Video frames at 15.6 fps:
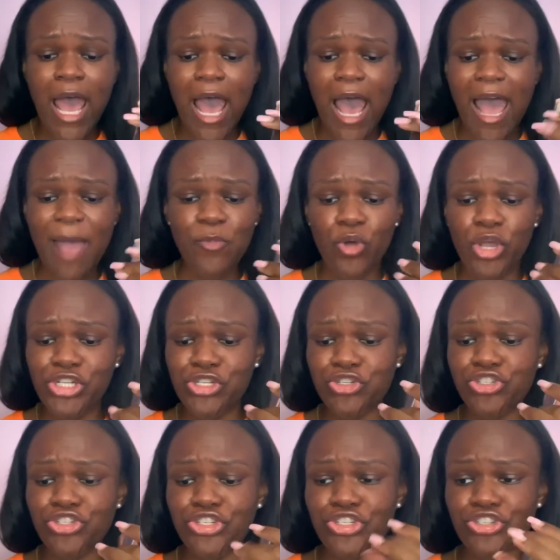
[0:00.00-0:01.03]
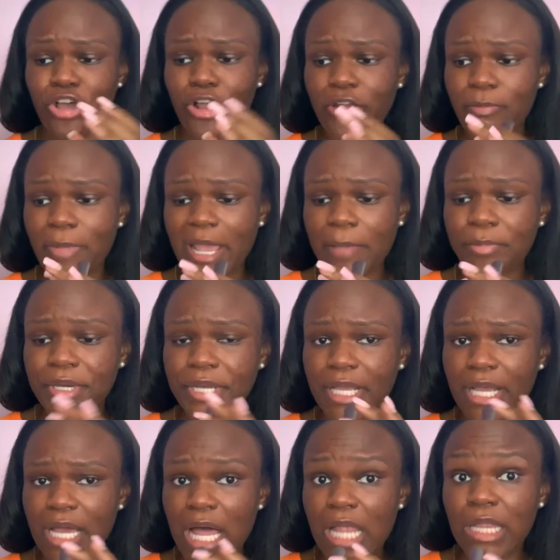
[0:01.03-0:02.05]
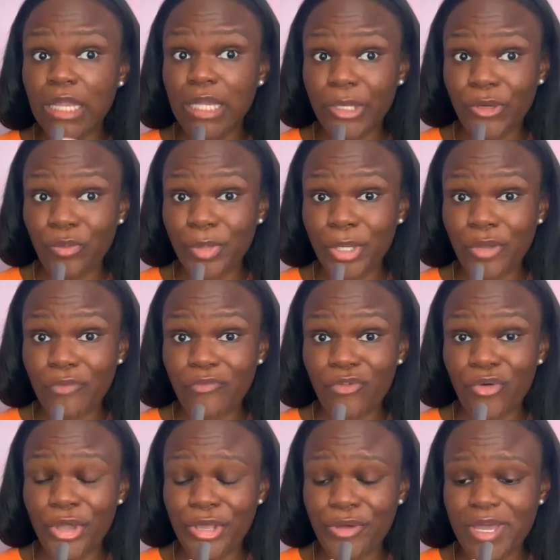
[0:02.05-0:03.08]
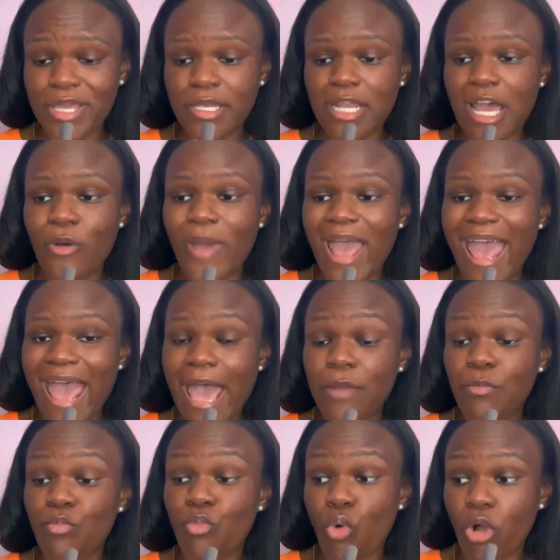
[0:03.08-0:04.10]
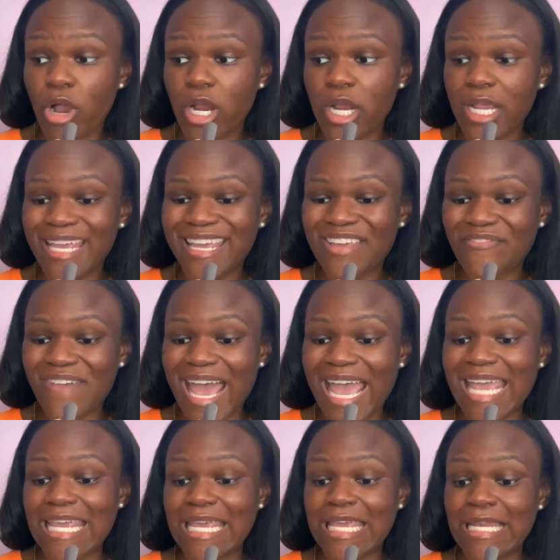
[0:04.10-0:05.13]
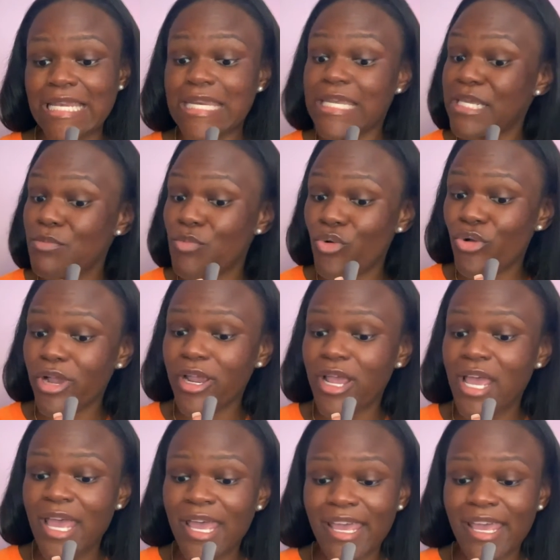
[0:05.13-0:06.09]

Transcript: I'm going to start by putting a little bit of oil, and then I'll add more if I need more.